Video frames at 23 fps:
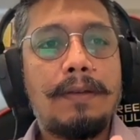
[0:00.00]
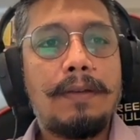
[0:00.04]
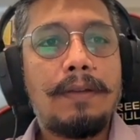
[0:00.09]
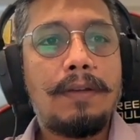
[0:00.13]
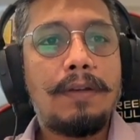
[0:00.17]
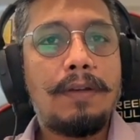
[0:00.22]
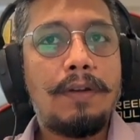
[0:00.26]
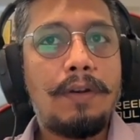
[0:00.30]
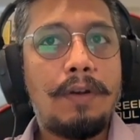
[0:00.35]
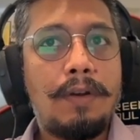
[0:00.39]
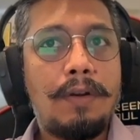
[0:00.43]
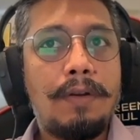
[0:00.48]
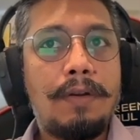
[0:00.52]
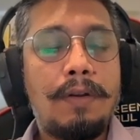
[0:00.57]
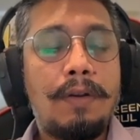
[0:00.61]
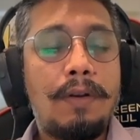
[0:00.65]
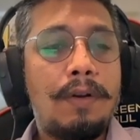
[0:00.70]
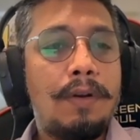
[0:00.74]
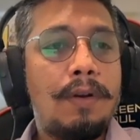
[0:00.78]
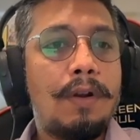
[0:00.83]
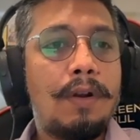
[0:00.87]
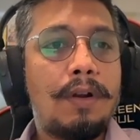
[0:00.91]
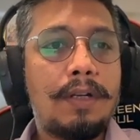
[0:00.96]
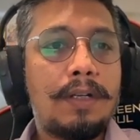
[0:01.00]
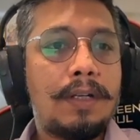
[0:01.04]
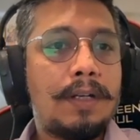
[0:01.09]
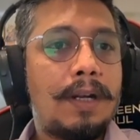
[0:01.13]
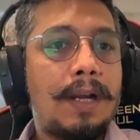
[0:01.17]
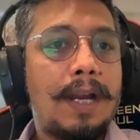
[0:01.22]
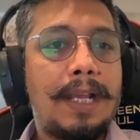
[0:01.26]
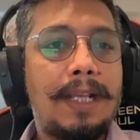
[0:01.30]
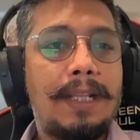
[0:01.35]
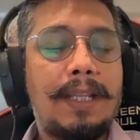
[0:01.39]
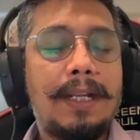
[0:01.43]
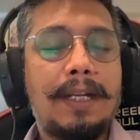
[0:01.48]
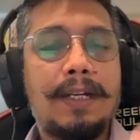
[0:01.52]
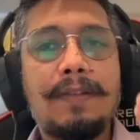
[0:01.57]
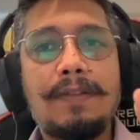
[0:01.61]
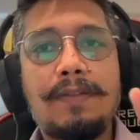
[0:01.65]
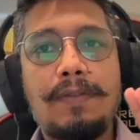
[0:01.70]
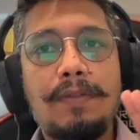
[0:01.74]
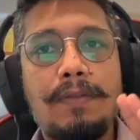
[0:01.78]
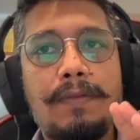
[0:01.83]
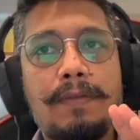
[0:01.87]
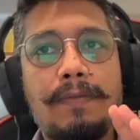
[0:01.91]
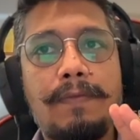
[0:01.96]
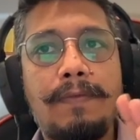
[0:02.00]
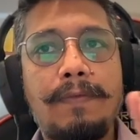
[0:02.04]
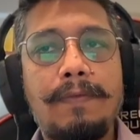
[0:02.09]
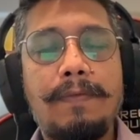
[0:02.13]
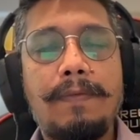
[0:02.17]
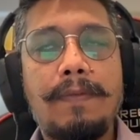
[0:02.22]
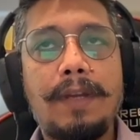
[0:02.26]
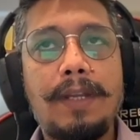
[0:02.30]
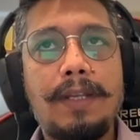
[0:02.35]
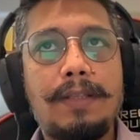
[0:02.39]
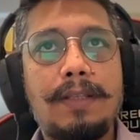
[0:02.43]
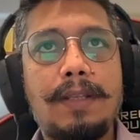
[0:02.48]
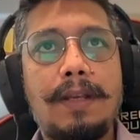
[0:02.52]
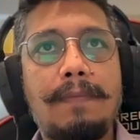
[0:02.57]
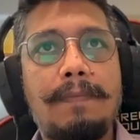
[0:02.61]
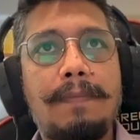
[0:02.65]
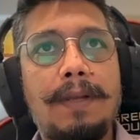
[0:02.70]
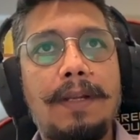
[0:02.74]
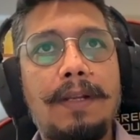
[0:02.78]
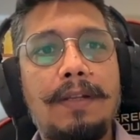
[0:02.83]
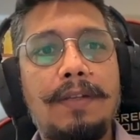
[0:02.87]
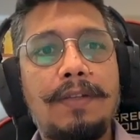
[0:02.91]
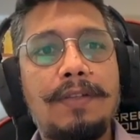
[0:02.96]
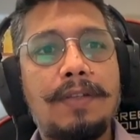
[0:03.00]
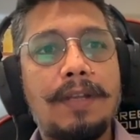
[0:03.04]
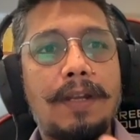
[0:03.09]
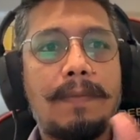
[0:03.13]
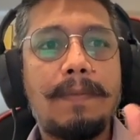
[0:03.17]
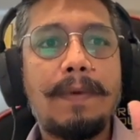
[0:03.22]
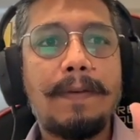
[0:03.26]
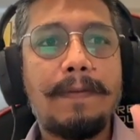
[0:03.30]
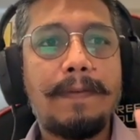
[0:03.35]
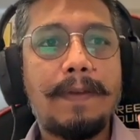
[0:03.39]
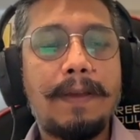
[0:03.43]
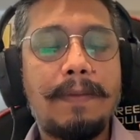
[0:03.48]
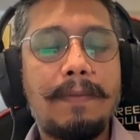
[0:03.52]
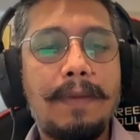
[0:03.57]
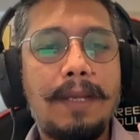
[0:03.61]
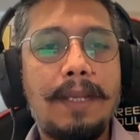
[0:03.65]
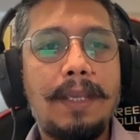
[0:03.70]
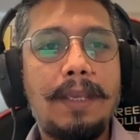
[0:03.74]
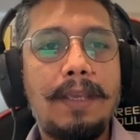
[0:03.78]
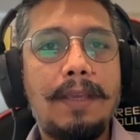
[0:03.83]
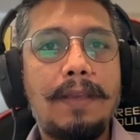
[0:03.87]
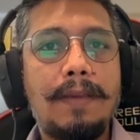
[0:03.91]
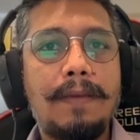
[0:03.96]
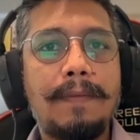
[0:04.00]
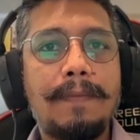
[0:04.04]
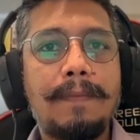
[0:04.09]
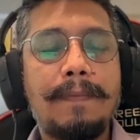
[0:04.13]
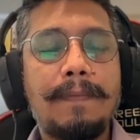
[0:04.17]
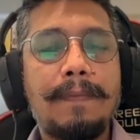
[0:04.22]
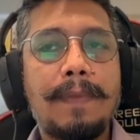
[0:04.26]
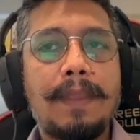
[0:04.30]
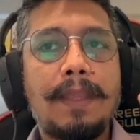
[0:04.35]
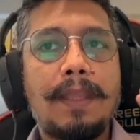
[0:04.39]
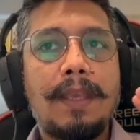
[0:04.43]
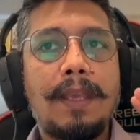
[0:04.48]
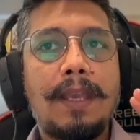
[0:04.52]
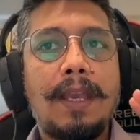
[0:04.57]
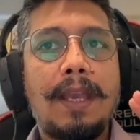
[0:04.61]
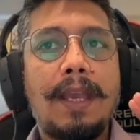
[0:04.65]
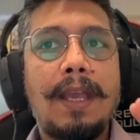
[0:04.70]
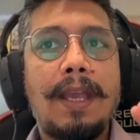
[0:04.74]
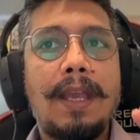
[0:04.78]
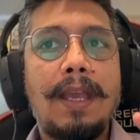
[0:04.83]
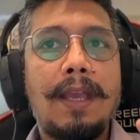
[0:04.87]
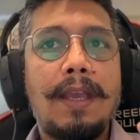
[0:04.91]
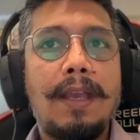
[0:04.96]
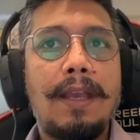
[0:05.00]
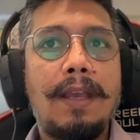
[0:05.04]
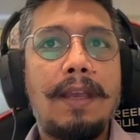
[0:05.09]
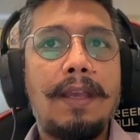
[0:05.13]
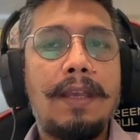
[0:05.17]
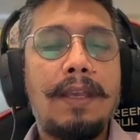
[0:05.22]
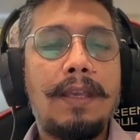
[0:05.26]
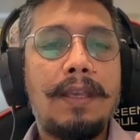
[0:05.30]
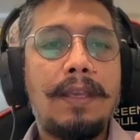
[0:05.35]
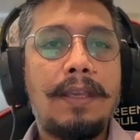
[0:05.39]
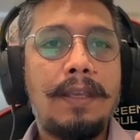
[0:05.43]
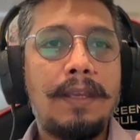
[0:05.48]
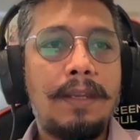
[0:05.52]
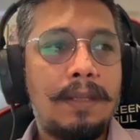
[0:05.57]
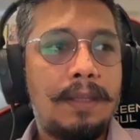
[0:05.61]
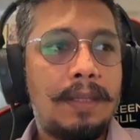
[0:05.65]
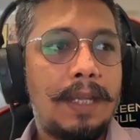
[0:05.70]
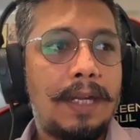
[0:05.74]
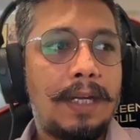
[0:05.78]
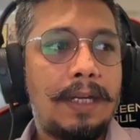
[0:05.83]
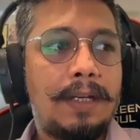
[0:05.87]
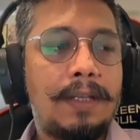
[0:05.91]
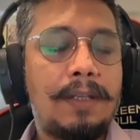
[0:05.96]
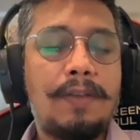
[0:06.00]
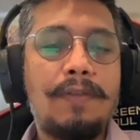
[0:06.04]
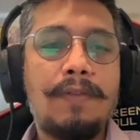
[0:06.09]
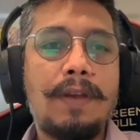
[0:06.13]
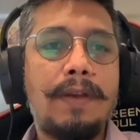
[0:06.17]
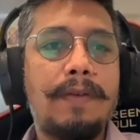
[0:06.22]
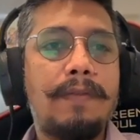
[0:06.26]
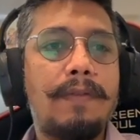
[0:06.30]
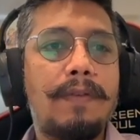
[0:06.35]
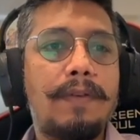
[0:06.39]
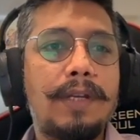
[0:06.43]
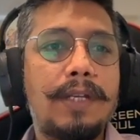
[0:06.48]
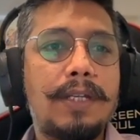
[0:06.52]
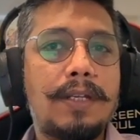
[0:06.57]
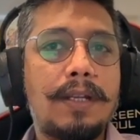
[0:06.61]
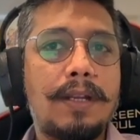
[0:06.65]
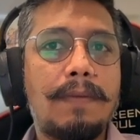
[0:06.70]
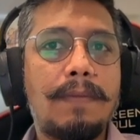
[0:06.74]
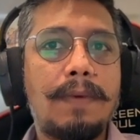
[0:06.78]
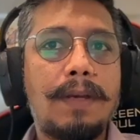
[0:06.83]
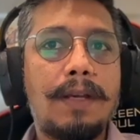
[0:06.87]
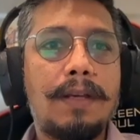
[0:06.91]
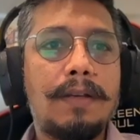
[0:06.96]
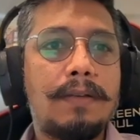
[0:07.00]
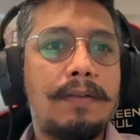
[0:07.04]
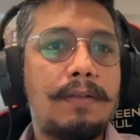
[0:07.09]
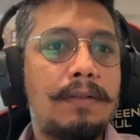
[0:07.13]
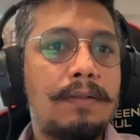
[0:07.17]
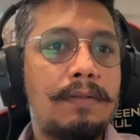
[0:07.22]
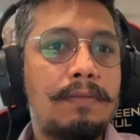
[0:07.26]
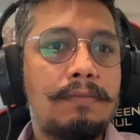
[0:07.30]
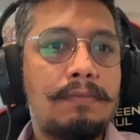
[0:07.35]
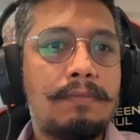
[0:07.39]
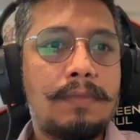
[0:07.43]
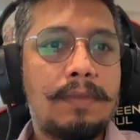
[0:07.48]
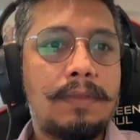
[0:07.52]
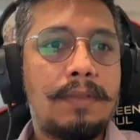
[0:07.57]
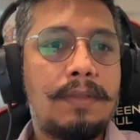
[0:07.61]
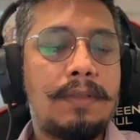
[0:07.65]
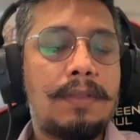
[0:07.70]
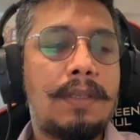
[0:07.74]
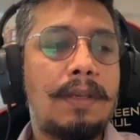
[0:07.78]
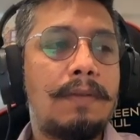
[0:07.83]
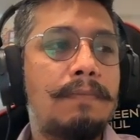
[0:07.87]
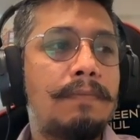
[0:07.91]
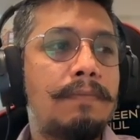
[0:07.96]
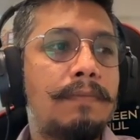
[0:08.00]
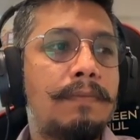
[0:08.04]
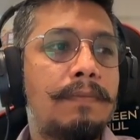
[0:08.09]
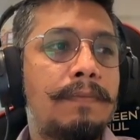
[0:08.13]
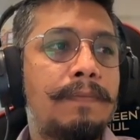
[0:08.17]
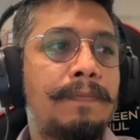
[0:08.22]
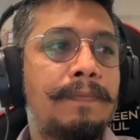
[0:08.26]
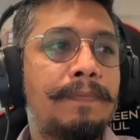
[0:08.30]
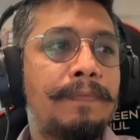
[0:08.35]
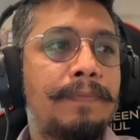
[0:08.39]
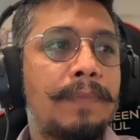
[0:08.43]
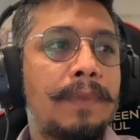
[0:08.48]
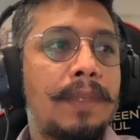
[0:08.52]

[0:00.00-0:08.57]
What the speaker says: Not like that. So for example, Sharma family, in that you have Rohit Sharma, some